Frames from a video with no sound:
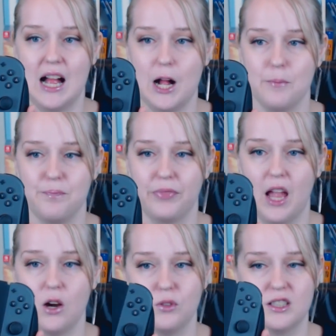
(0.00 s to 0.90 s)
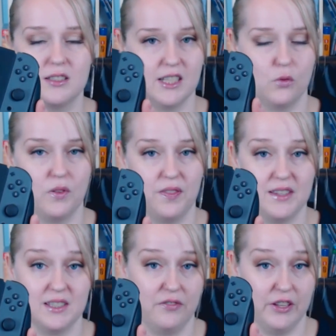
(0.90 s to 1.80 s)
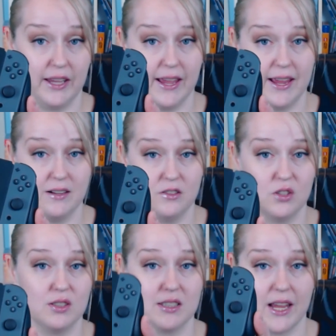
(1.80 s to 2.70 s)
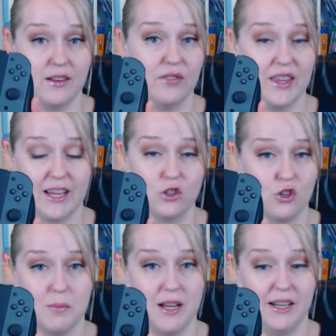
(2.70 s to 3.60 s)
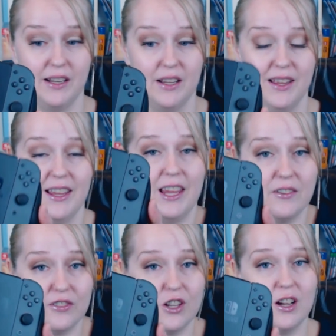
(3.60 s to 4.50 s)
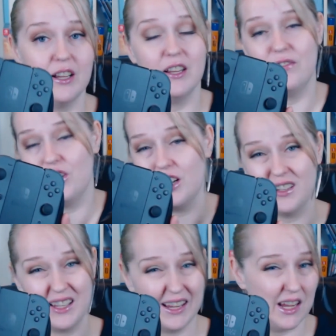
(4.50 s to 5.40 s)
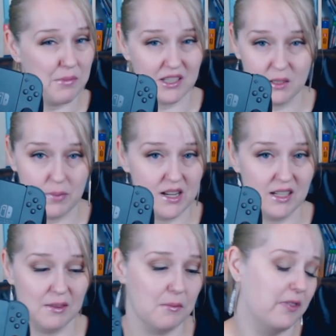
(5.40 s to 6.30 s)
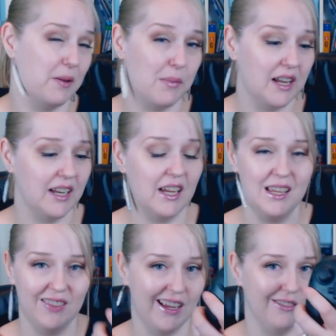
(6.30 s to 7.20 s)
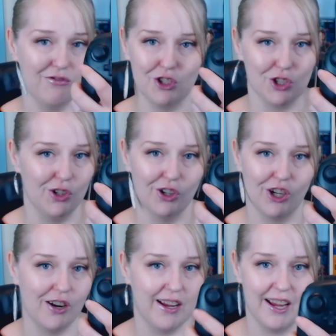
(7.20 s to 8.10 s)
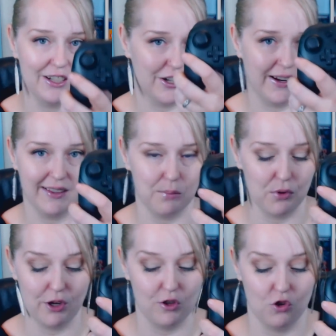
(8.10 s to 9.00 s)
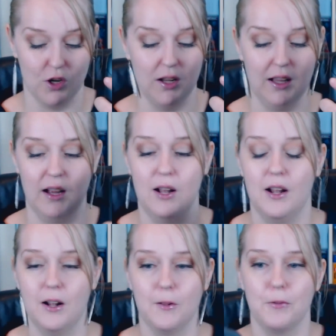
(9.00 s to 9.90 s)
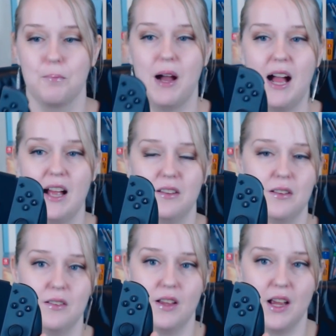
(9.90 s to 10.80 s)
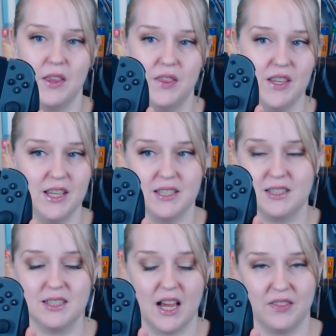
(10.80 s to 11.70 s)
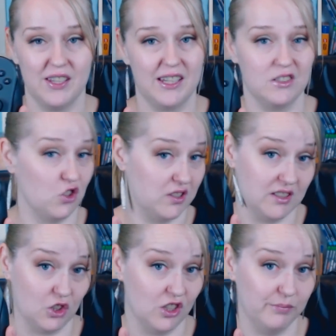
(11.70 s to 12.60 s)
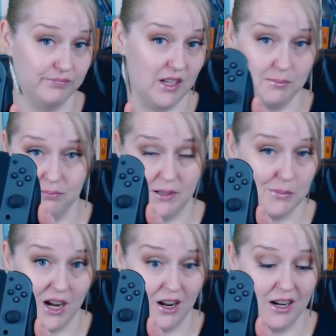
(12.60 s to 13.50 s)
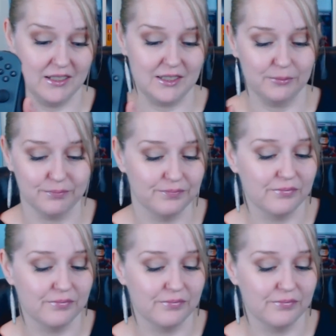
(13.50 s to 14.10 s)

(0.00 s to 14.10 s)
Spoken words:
I would stick with this if you can, to save the extra money. If not, if you don't care about spending the money, then sure, go ahead, go get the Pro Controller. But this, I think, is just as good in my eyes.